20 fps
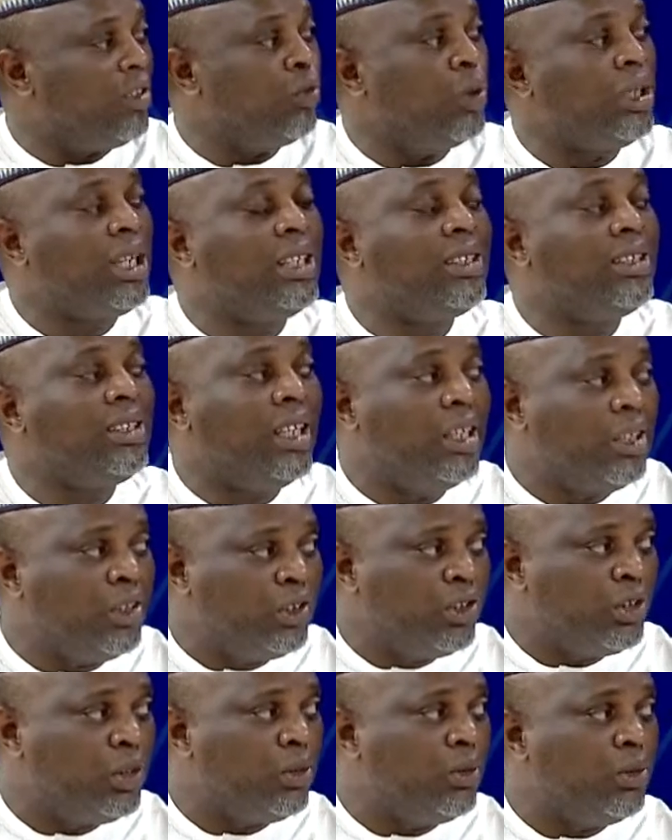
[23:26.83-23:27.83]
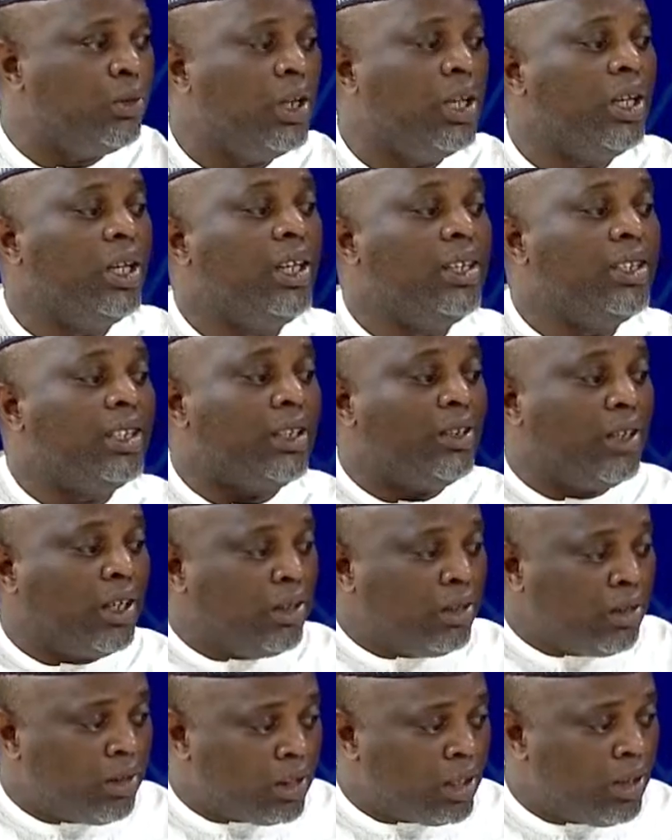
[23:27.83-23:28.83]
What that tells you is that you're
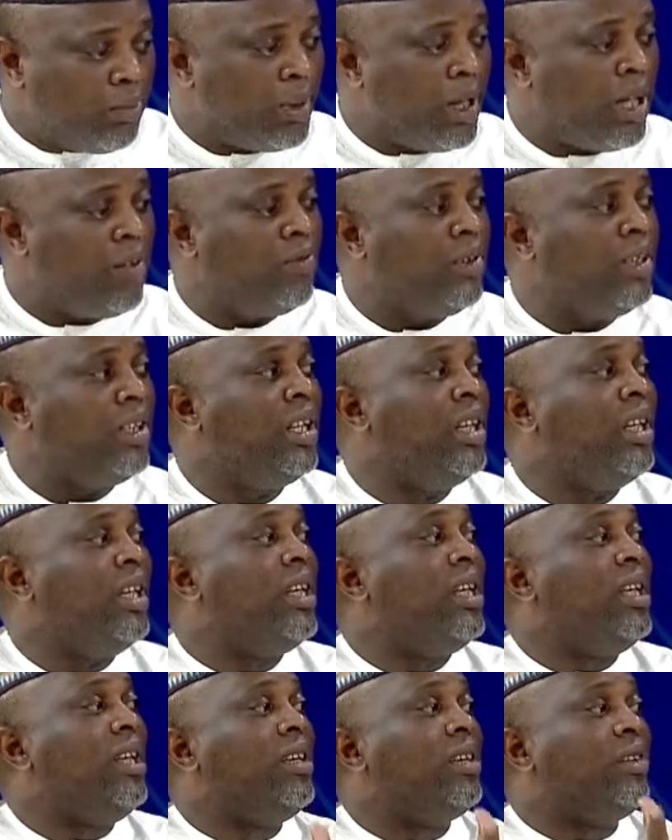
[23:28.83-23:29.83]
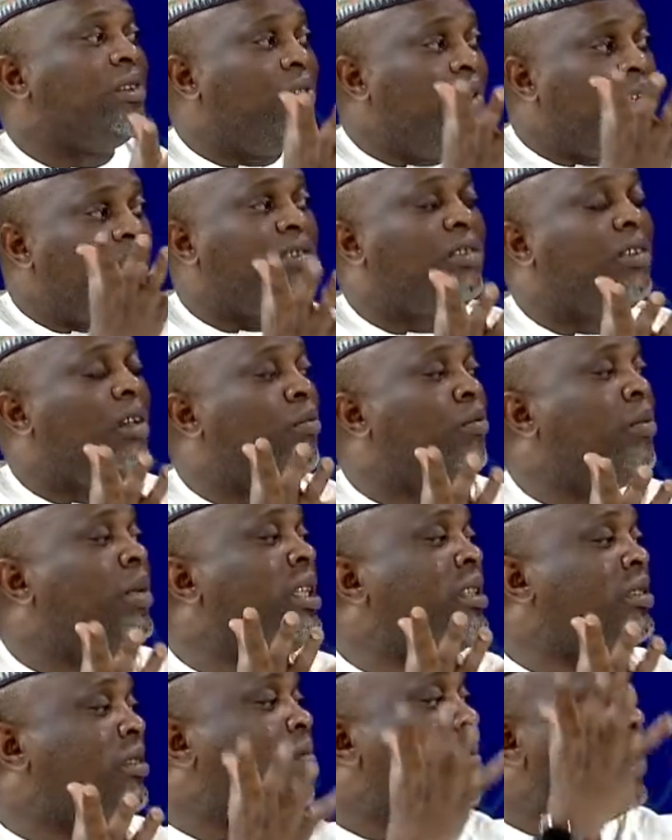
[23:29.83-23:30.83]
going to keep having increased
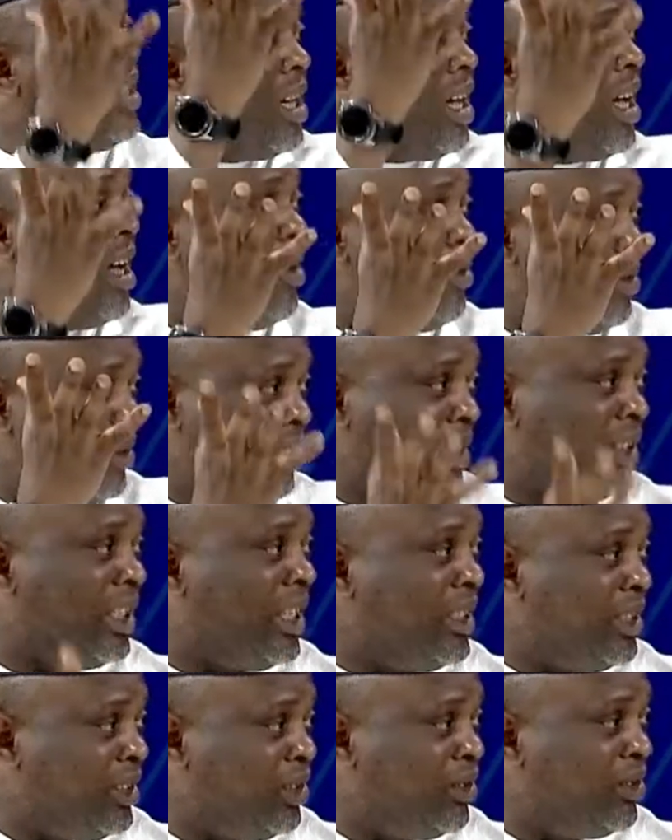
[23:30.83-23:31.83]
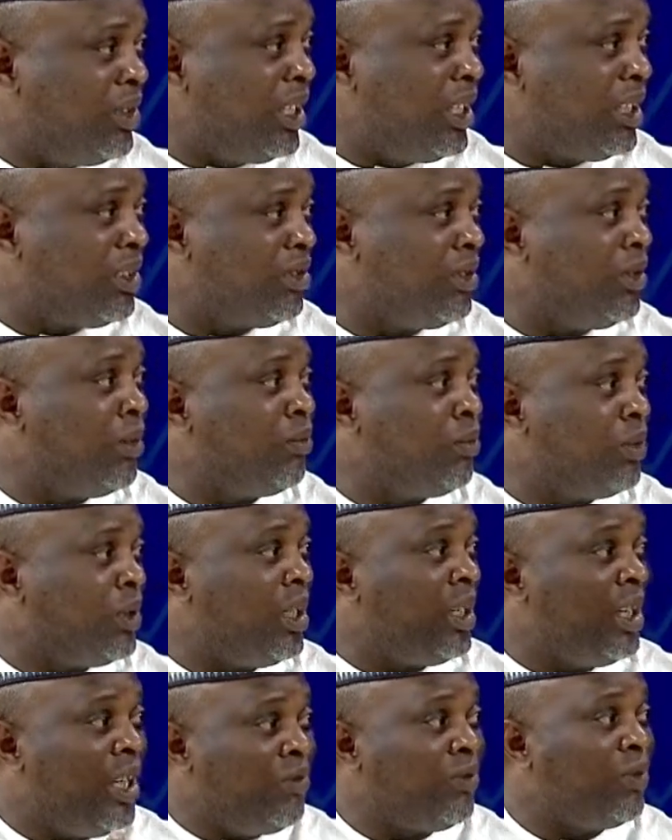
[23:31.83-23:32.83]
numbers of cows in Nigeria to a
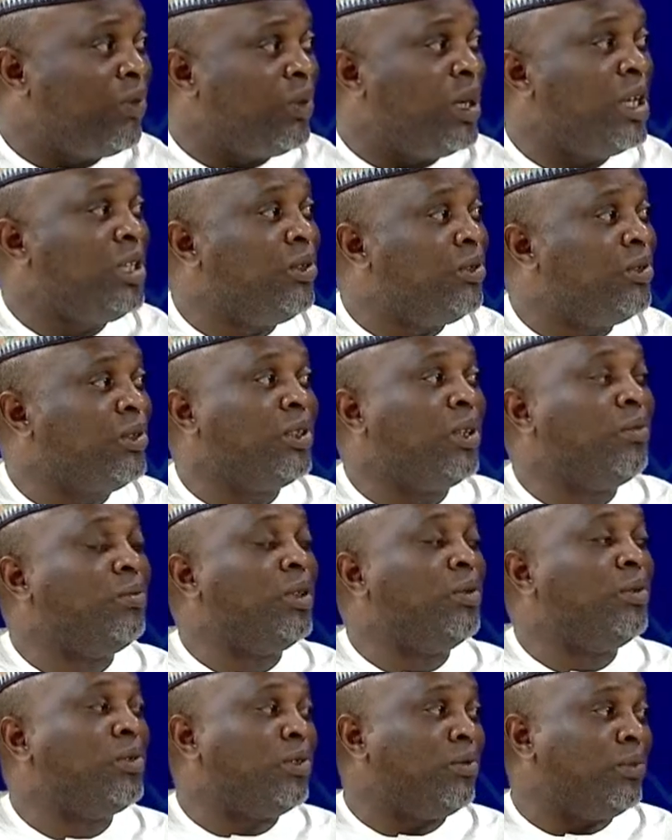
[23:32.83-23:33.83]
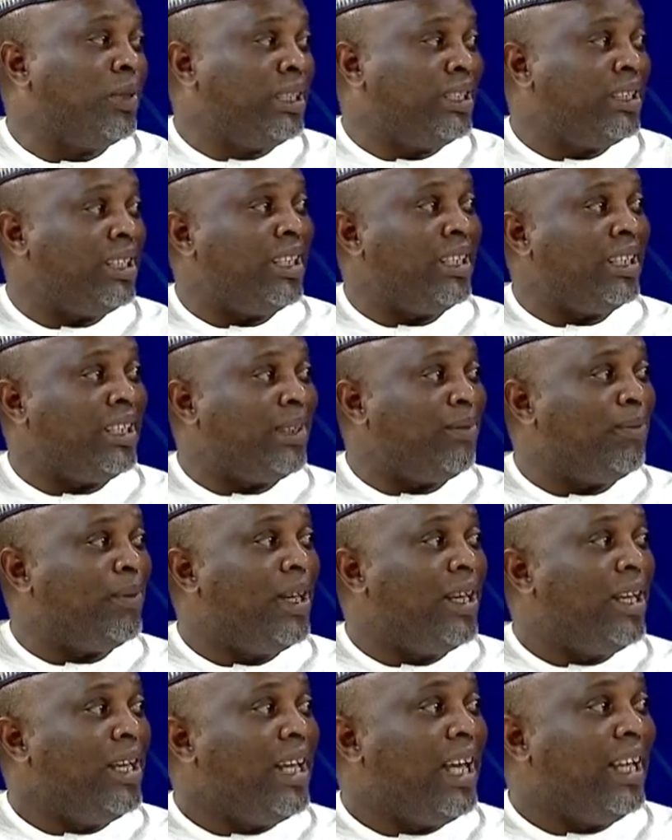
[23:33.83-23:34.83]
level where you will not be able to maintain them.
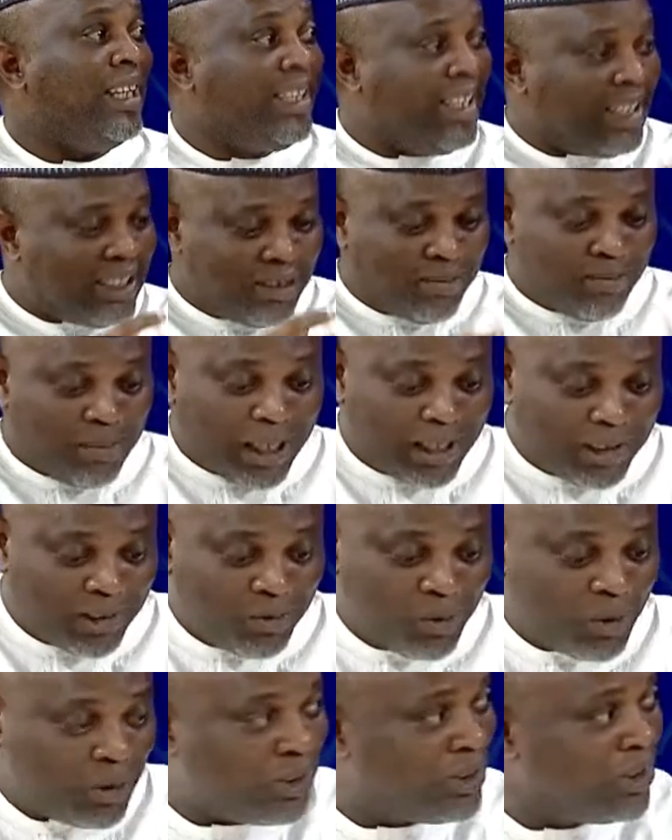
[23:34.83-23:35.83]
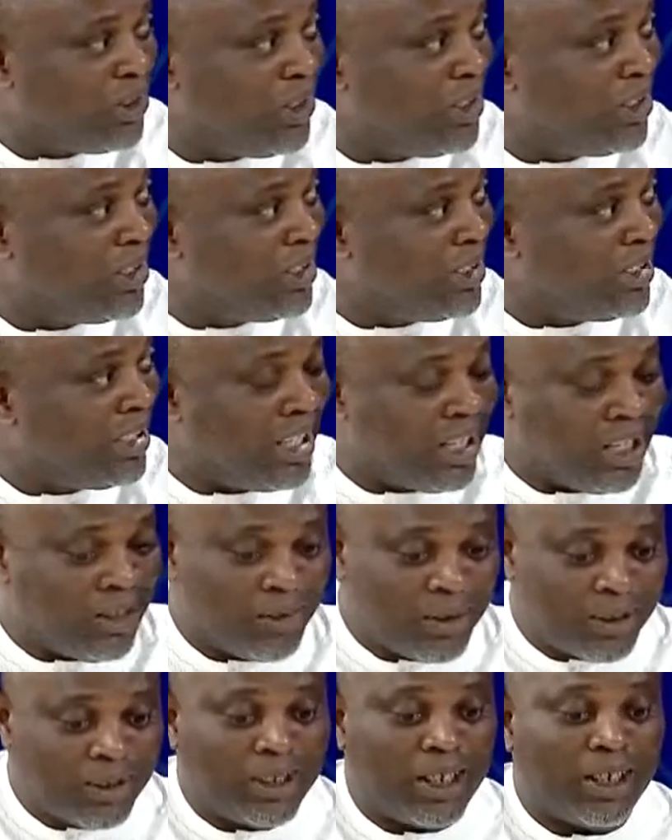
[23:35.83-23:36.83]
And that's part of what's going on now,
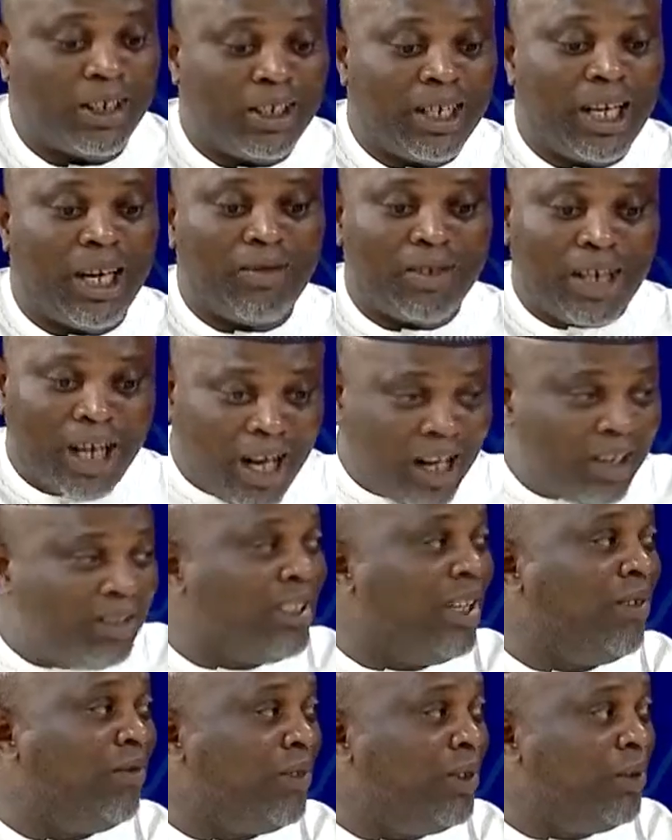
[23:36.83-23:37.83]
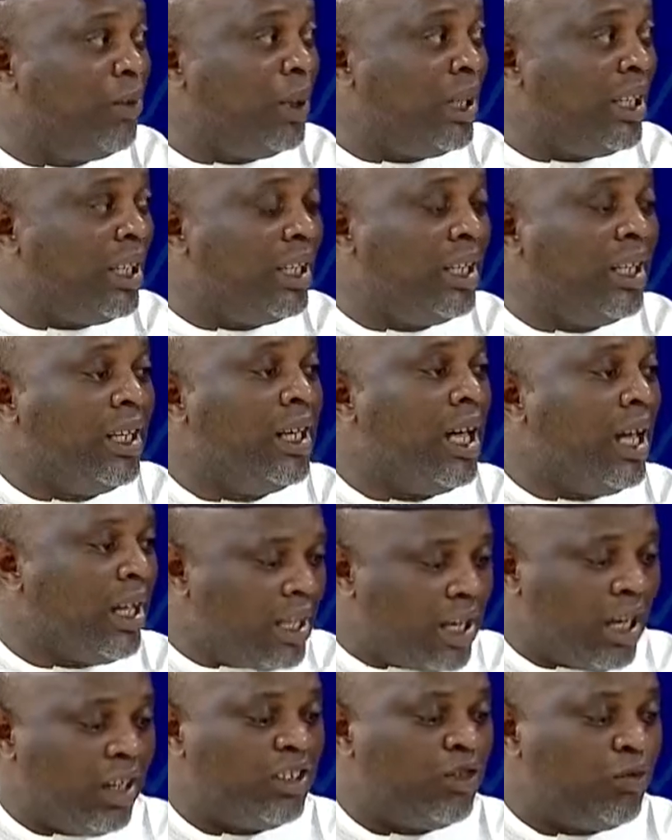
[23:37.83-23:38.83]
because they're going to have cows everywhere, and
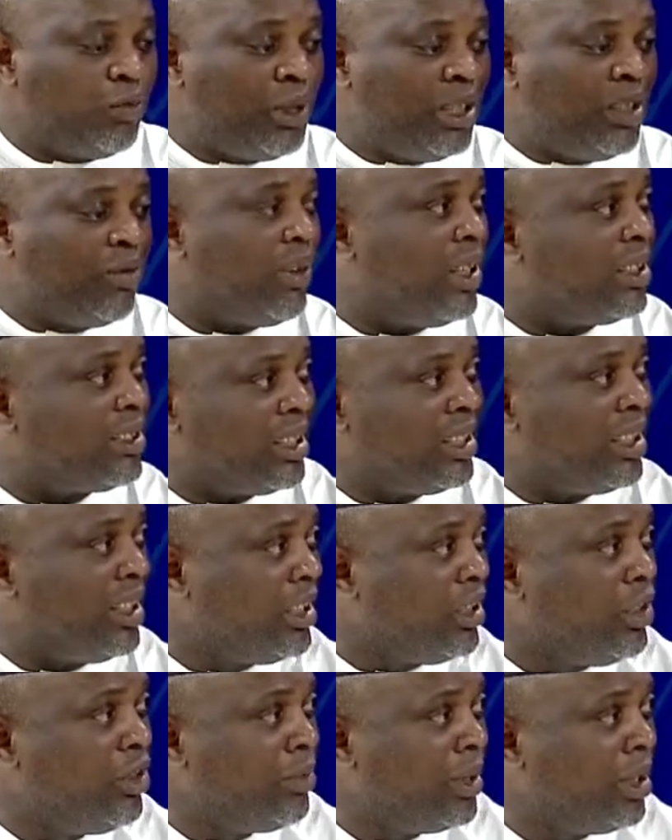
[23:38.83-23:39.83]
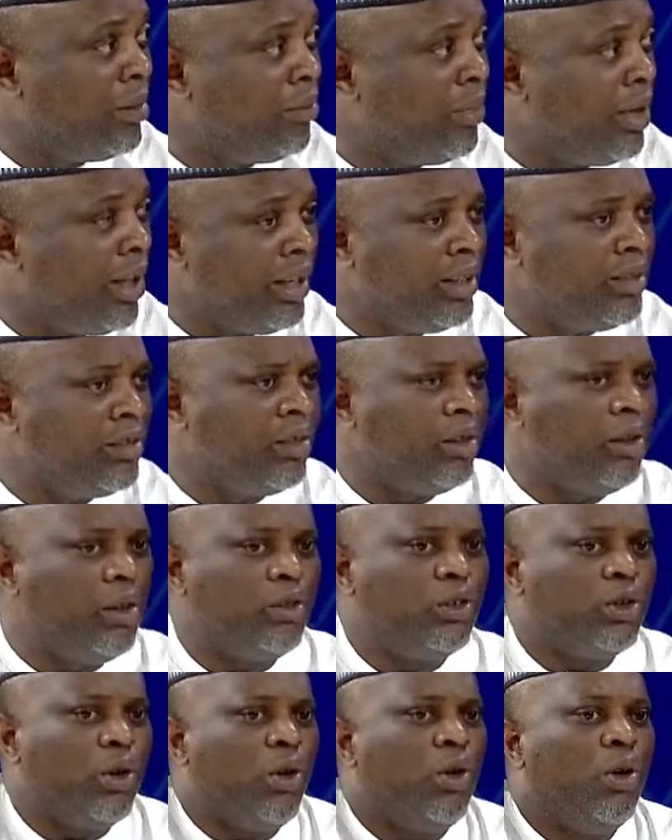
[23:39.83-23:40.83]
cows breed faster than human beings,
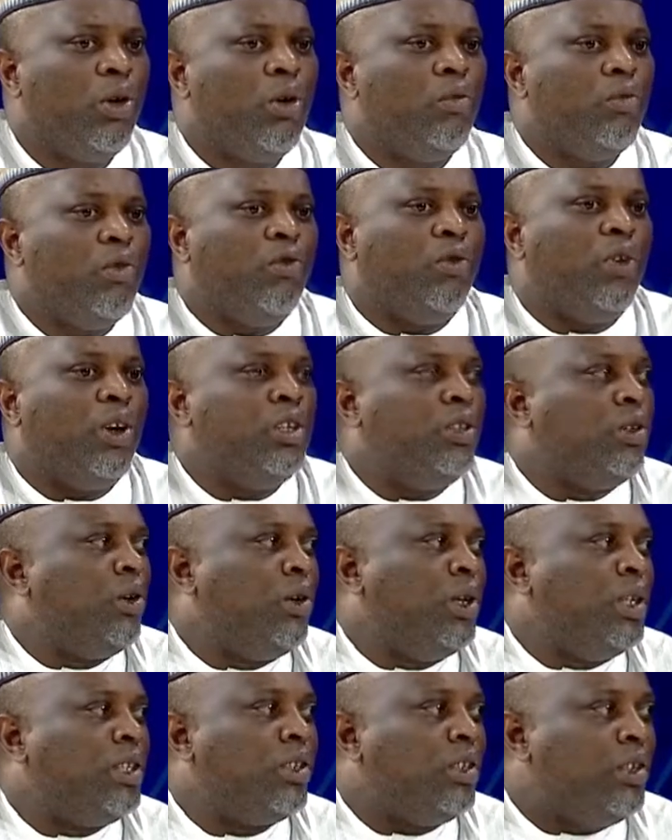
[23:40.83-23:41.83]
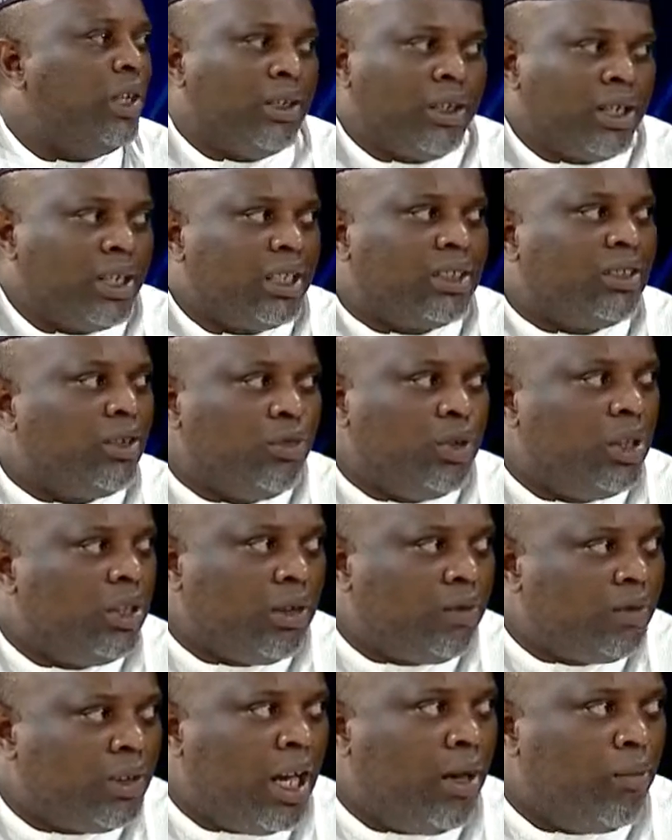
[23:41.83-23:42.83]
So before you know it, you're not getting rid
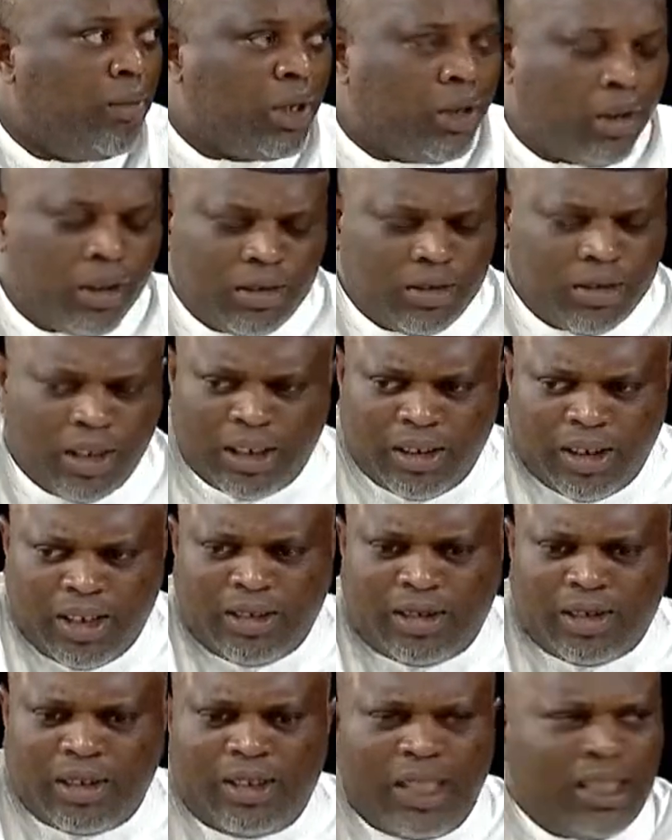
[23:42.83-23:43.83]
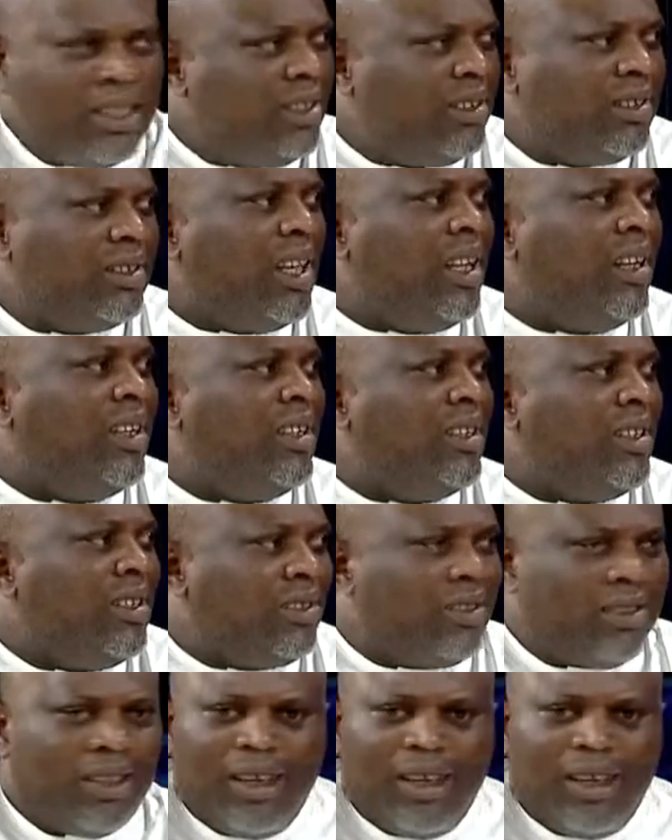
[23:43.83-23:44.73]
of them because you're not interested in selling.